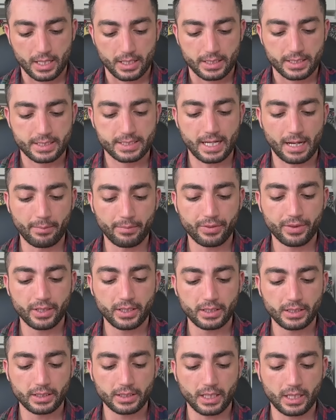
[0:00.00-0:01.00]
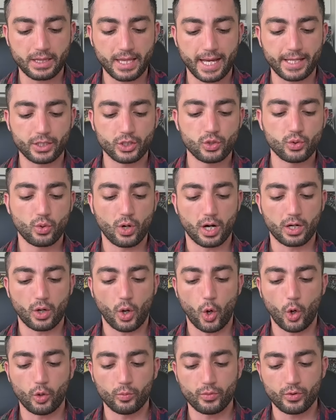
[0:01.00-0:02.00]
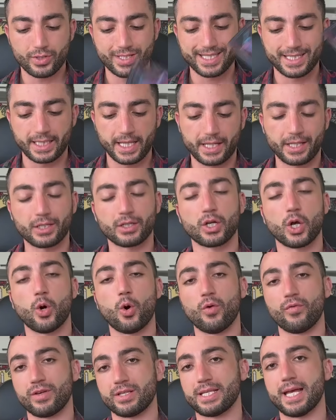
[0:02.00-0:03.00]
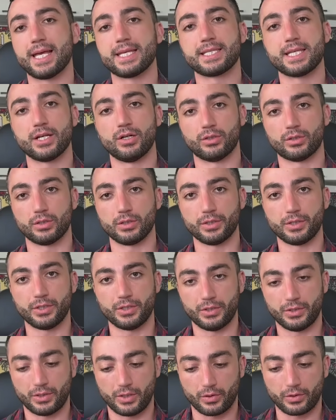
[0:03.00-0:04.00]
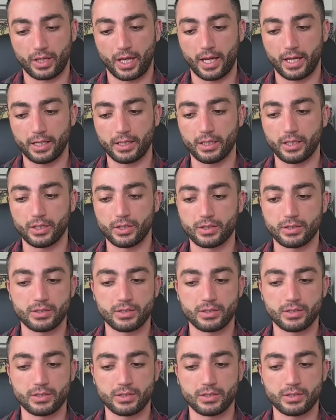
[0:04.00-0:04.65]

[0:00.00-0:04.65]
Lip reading: Something that you are almost letting go of, as I said earlier, okay?